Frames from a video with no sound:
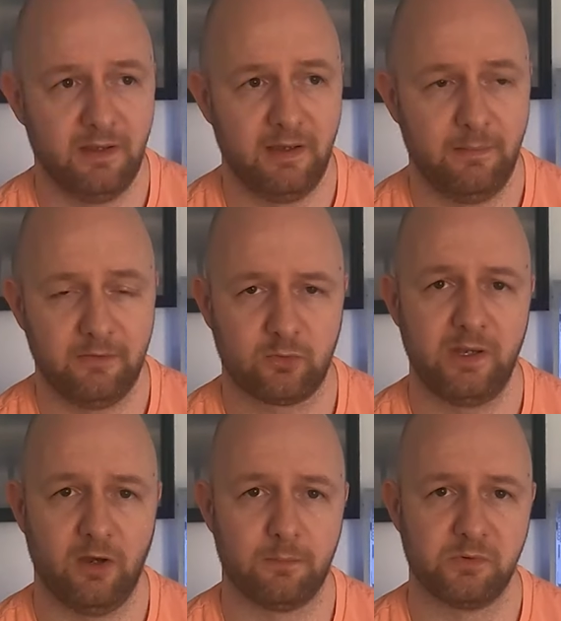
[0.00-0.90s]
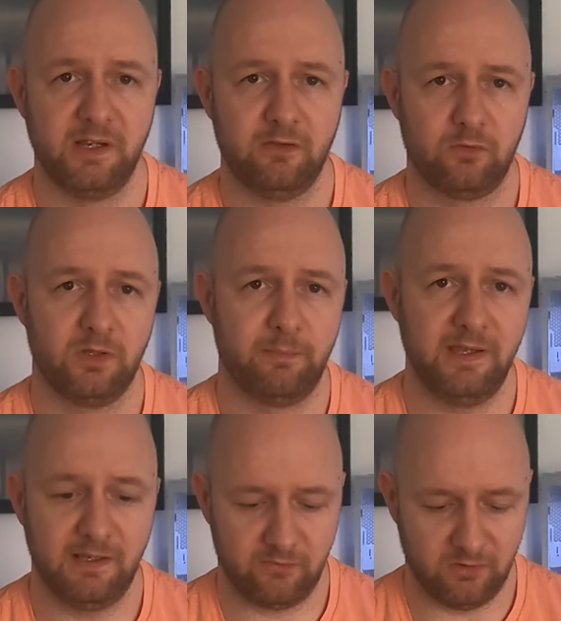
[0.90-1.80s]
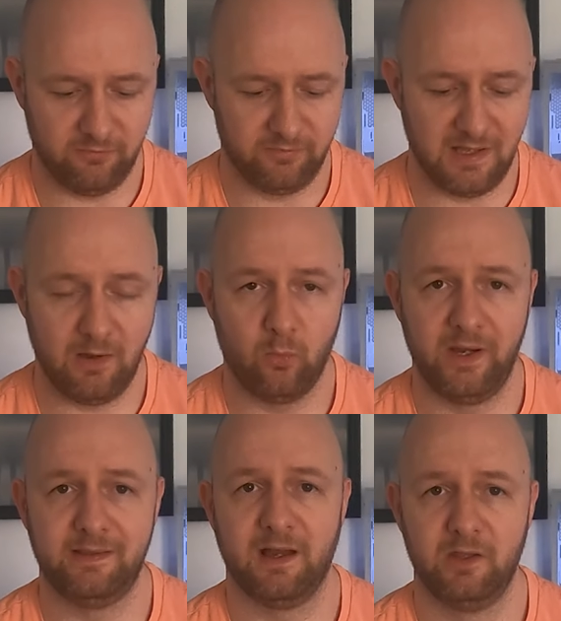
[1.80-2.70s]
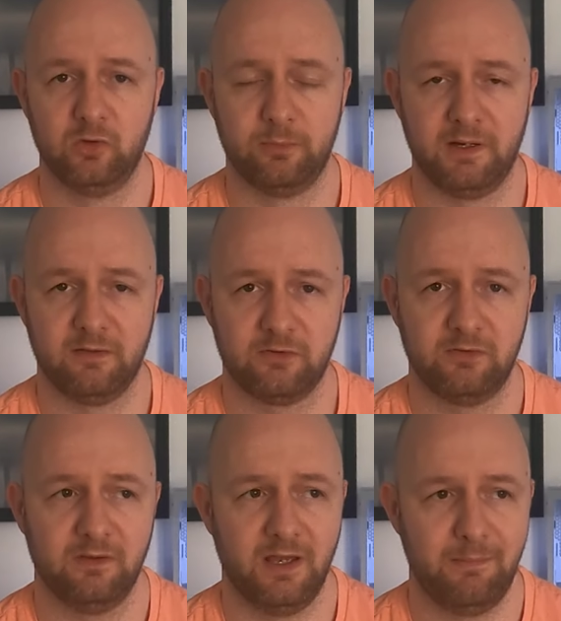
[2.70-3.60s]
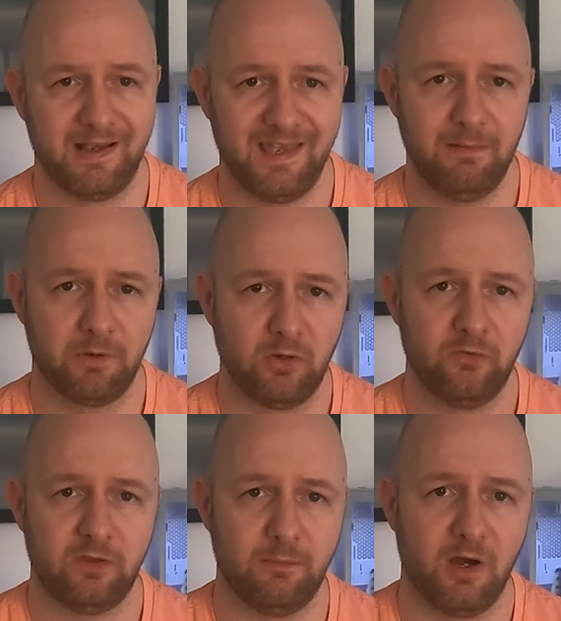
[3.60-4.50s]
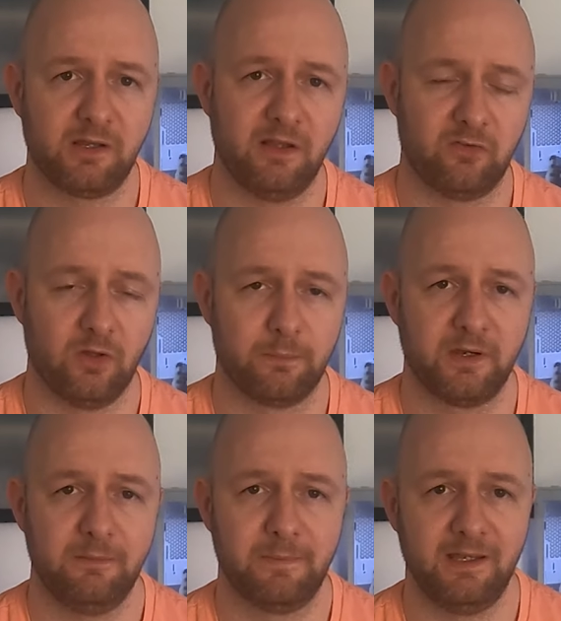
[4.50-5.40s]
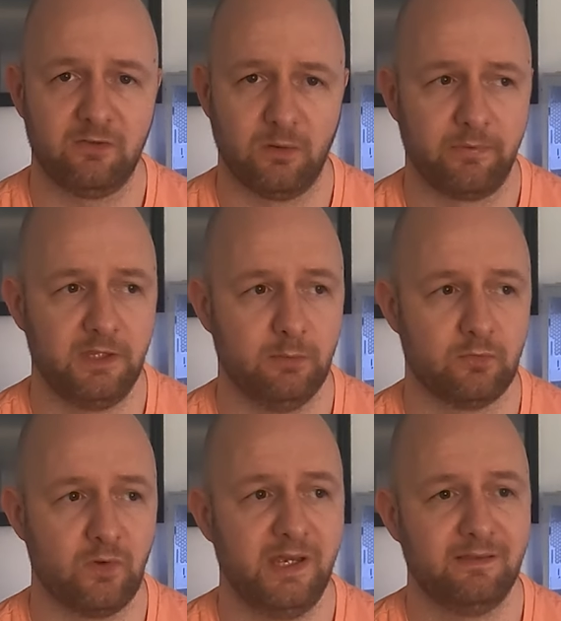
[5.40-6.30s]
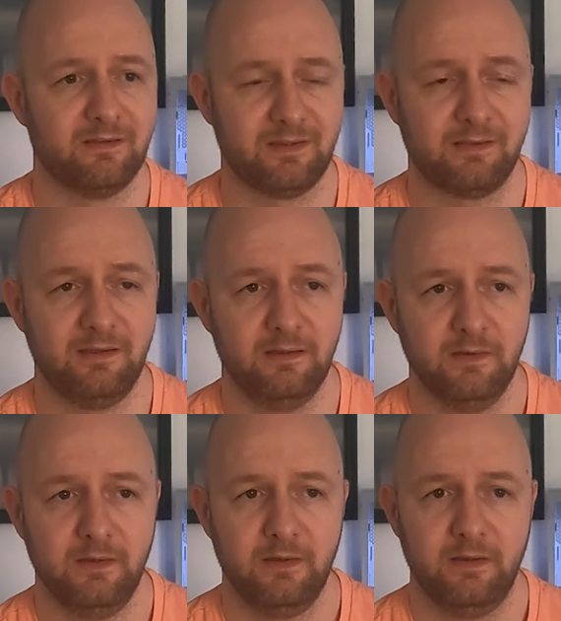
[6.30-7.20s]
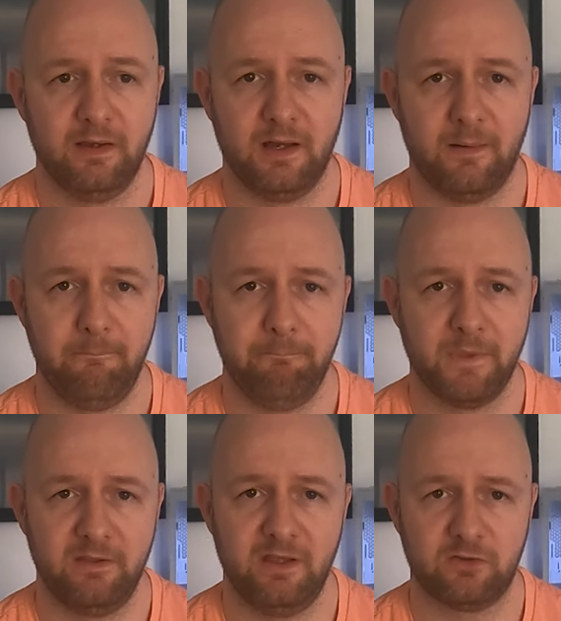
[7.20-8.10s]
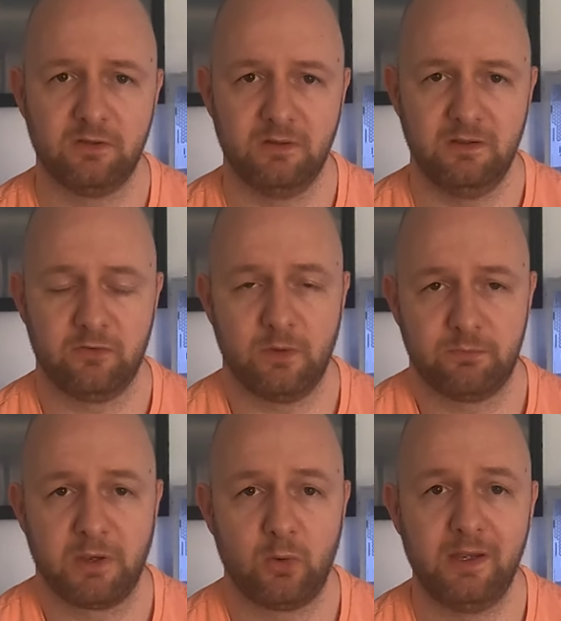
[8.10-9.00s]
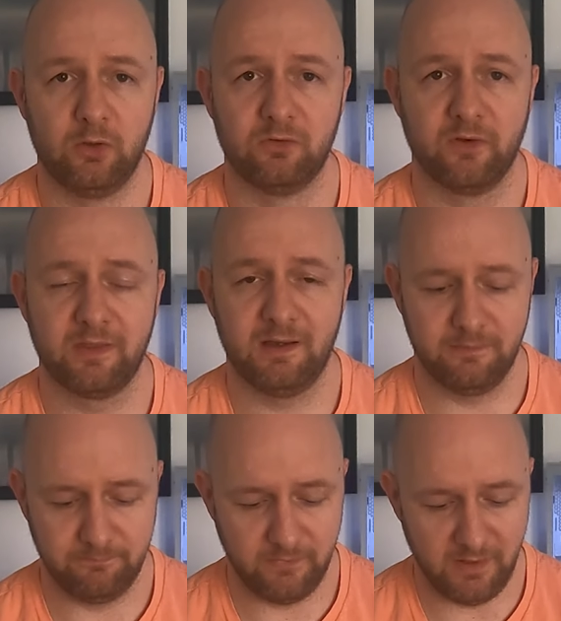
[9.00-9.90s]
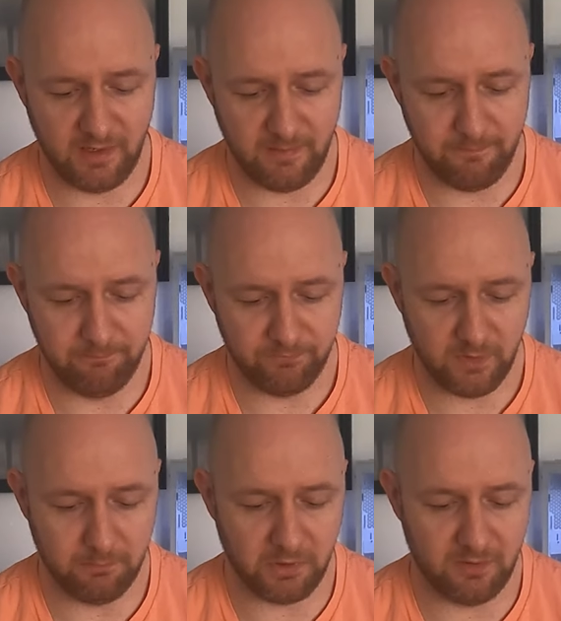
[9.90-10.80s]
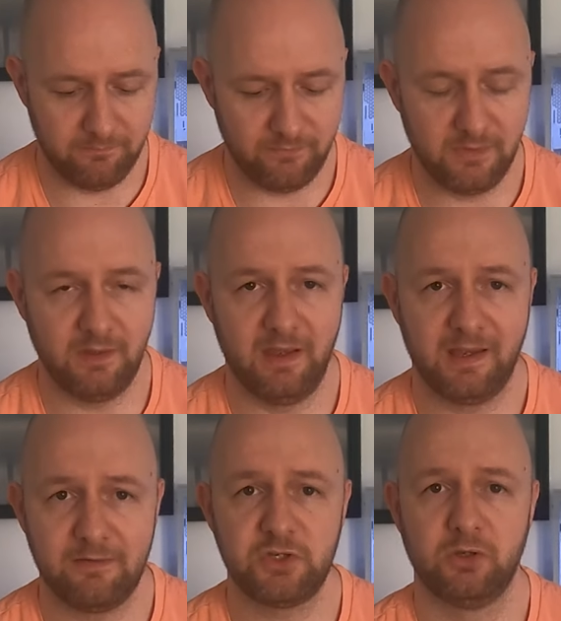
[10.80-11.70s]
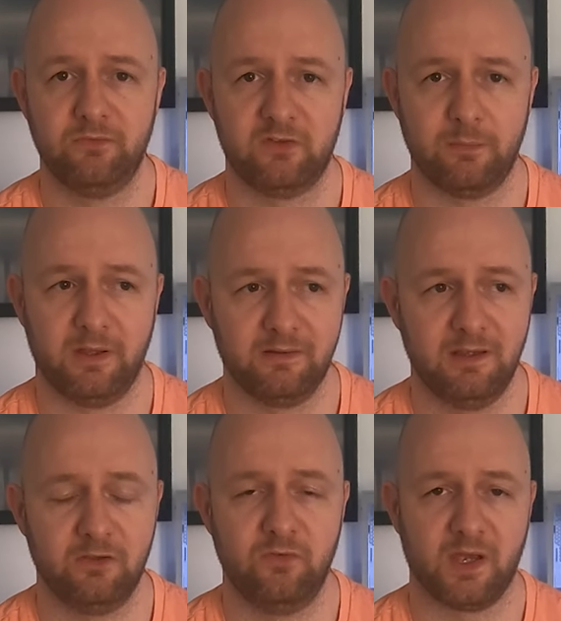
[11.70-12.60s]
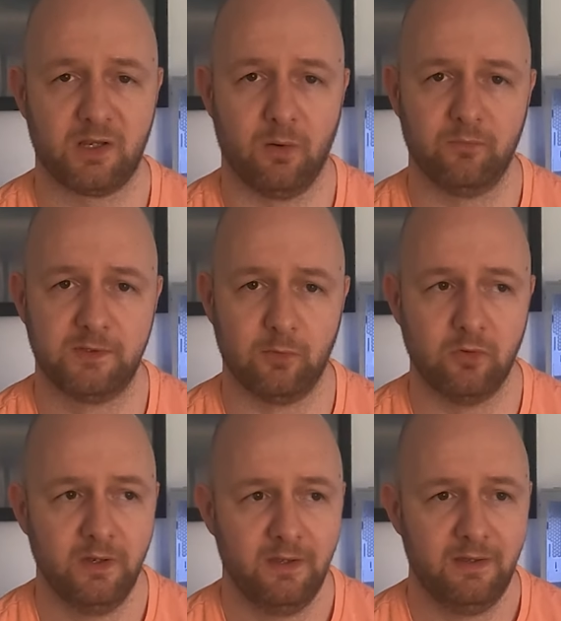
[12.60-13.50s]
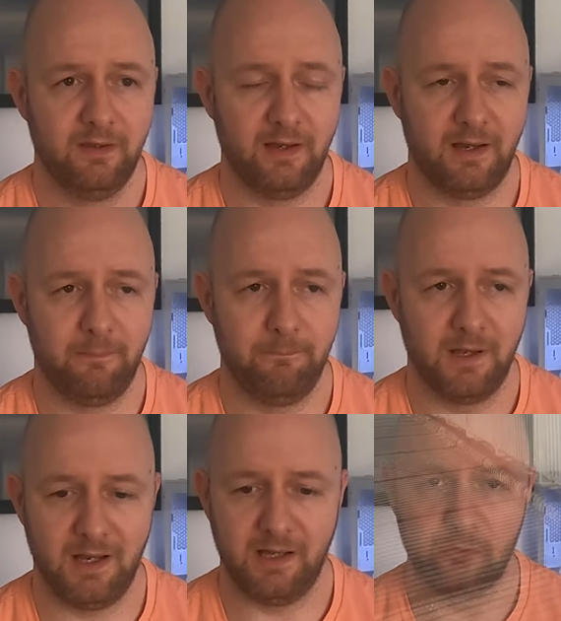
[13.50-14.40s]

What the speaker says: is quite upright, so the bike has got flat wide handlebars. Again, because the market is an upright bike, something you would ride in the city, it's quite good for that. But it gives you good visibility. It's very comfortable. I